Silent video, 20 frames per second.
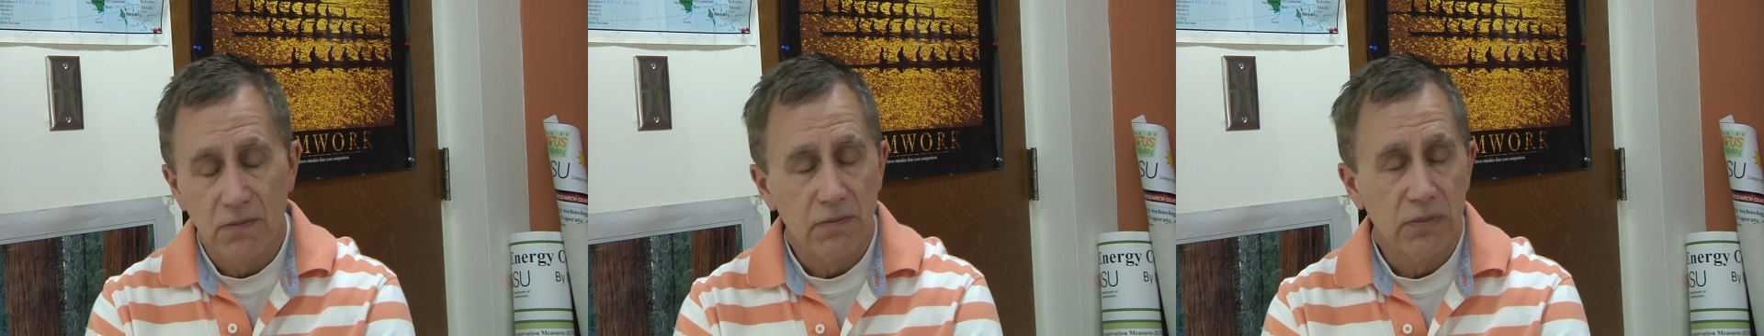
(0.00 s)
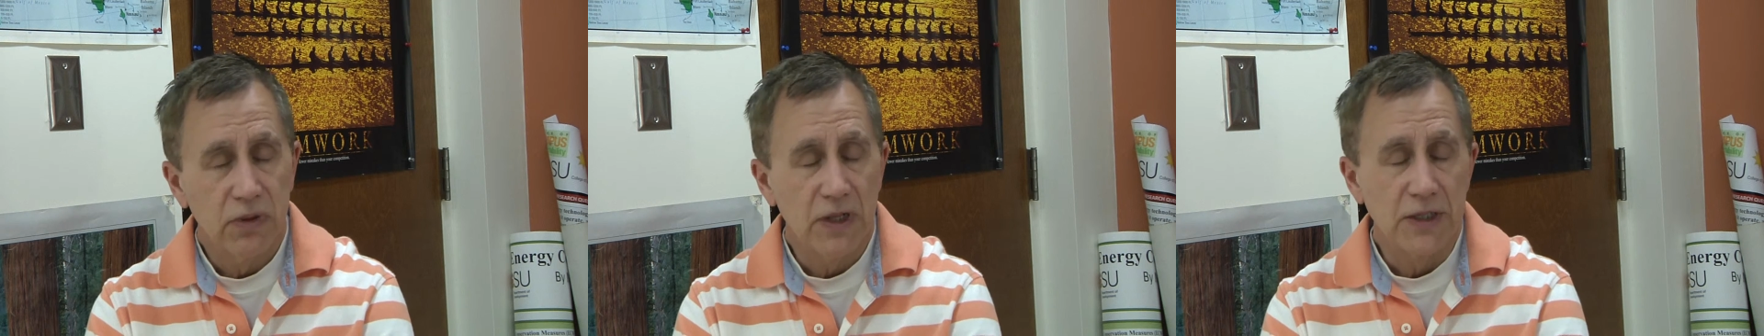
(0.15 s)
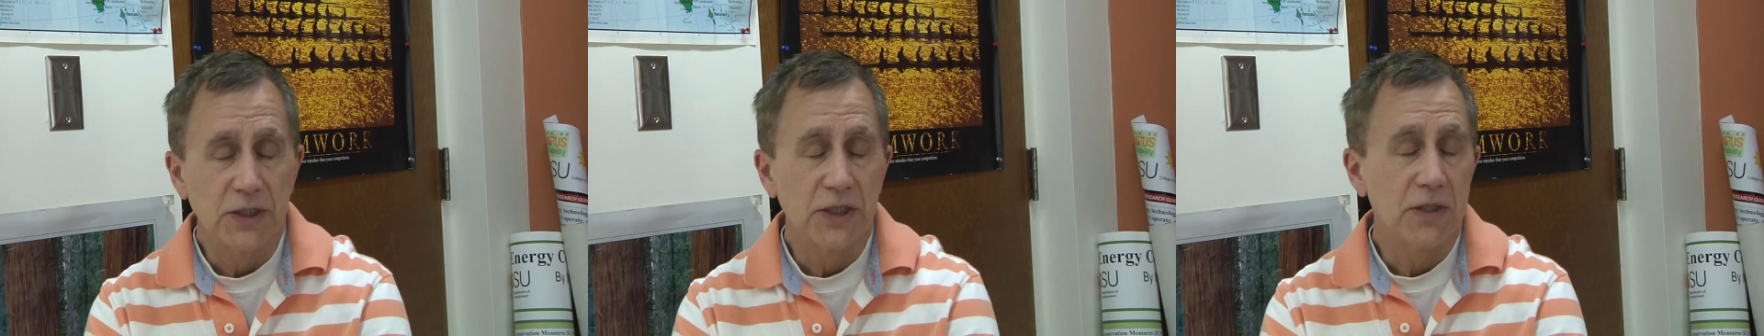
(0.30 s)

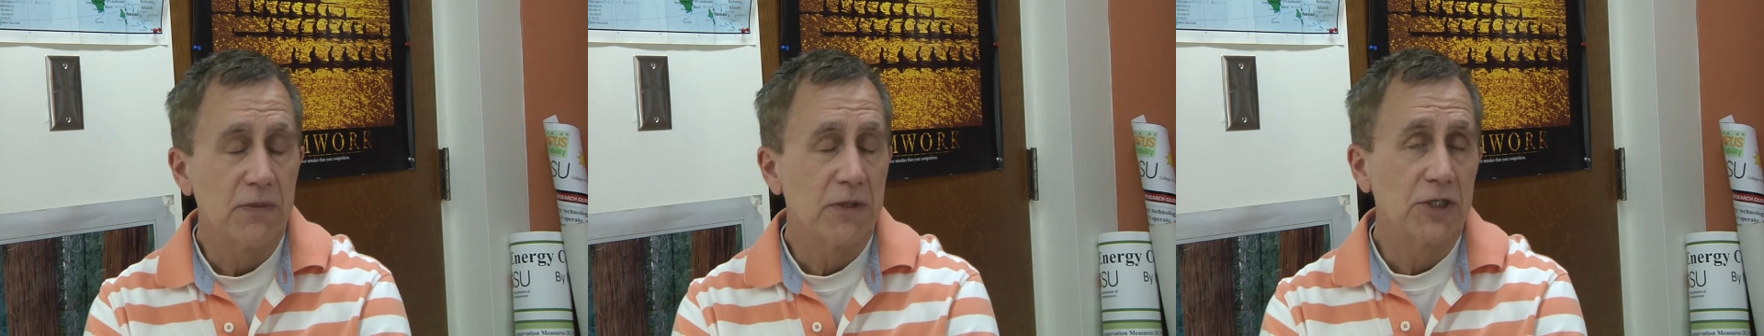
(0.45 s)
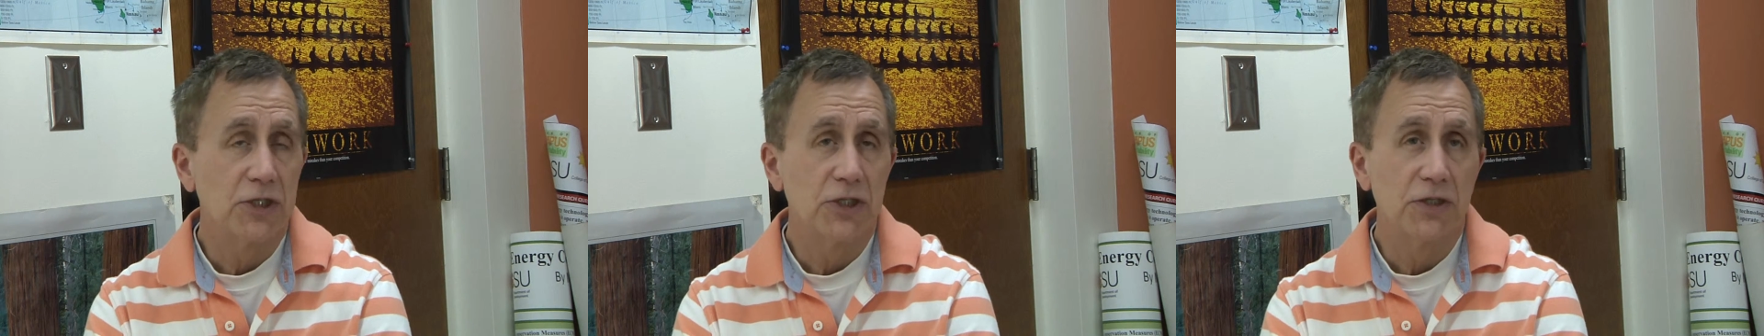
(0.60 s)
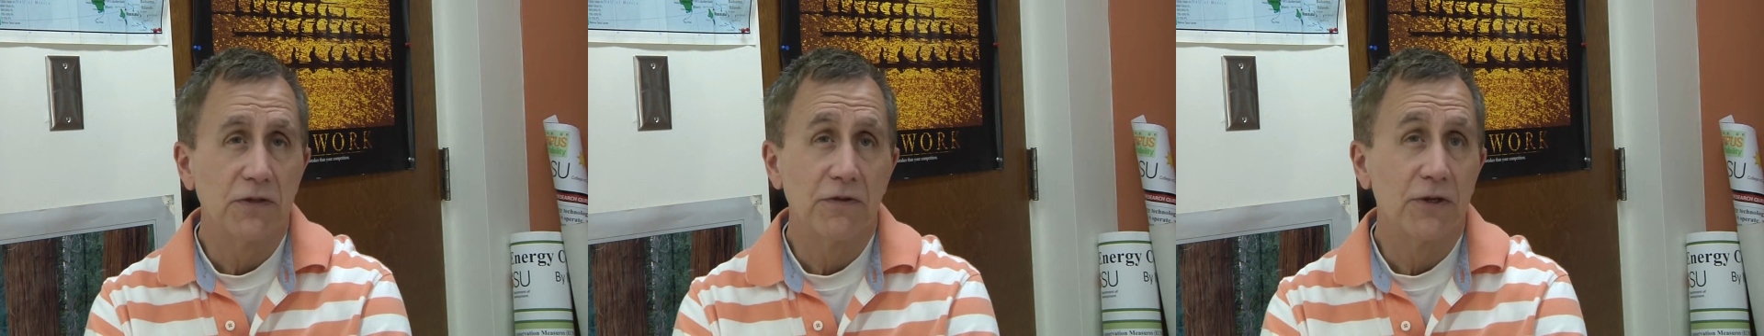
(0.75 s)
place them
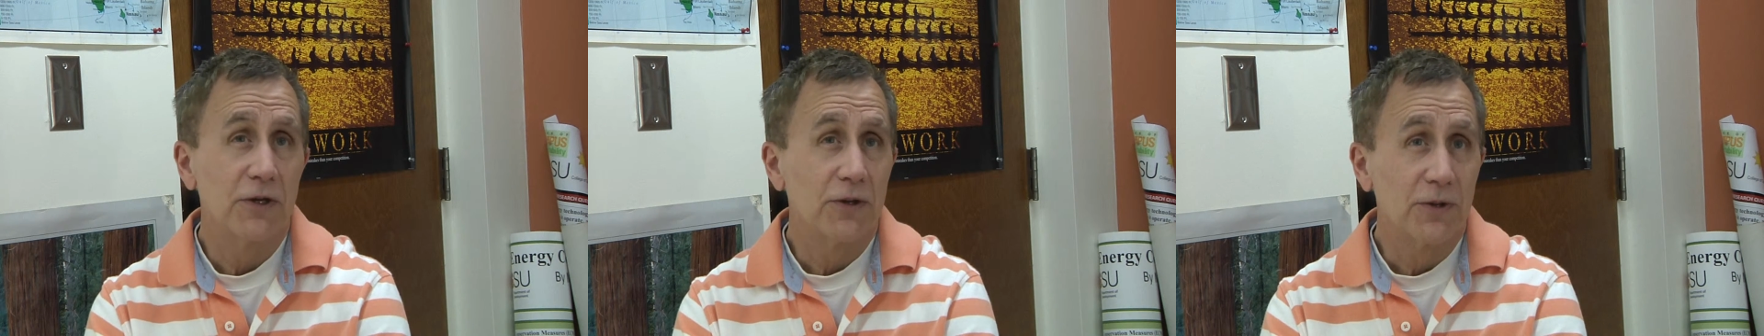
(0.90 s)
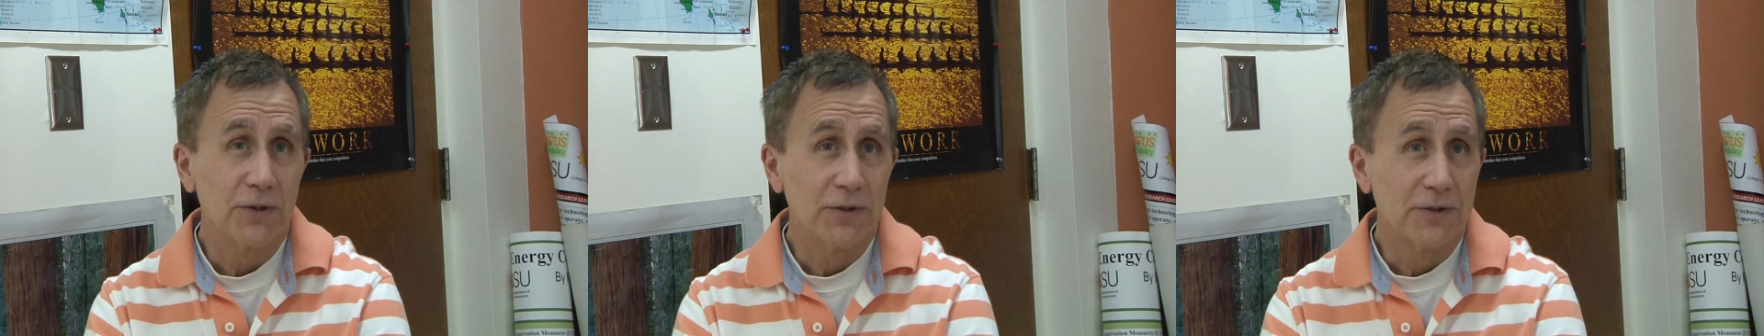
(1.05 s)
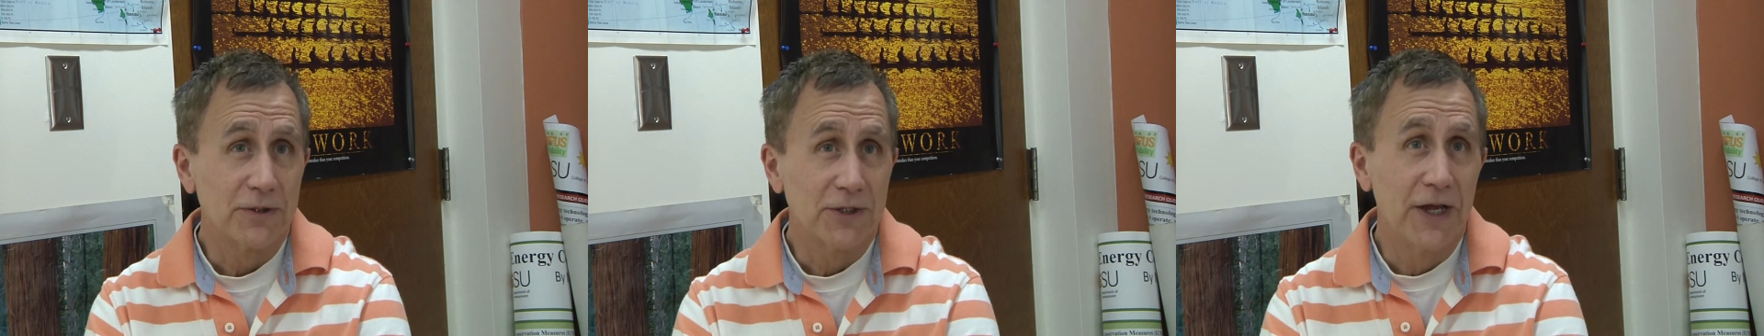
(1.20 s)
into your
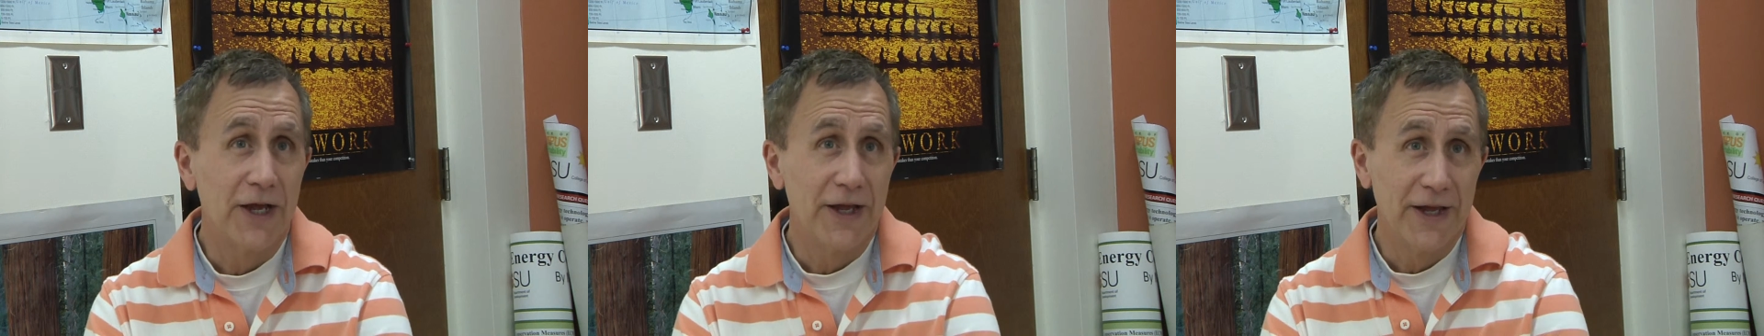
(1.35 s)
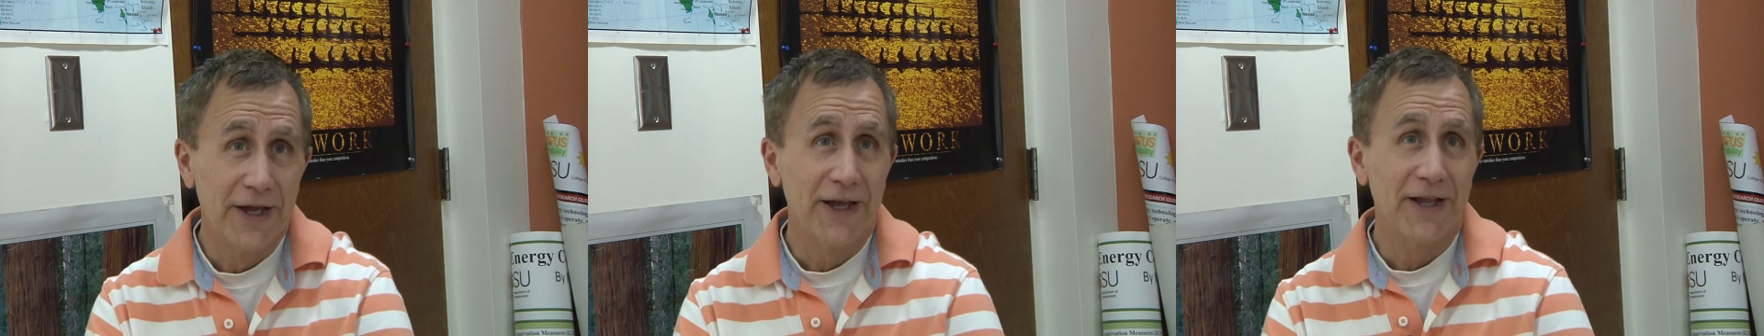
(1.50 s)
vehicles.